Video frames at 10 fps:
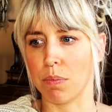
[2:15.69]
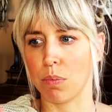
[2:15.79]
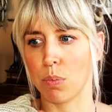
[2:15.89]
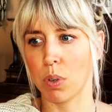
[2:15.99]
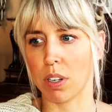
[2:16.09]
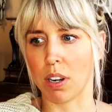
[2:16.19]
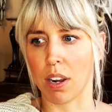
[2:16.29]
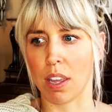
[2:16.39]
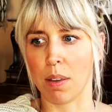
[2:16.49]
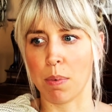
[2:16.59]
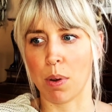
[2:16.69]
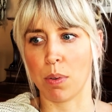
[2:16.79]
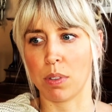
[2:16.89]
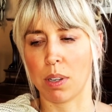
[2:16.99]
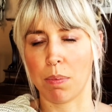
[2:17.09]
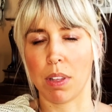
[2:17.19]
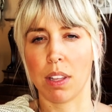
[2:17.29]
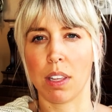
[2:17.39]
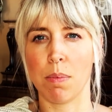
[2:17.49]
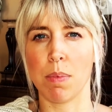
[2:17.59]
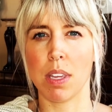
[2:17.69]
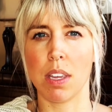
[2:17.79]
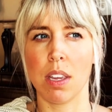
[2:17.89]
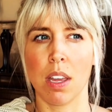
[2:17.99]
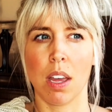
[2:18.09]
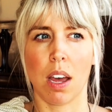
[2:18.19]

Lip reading: we're talking about something that can be,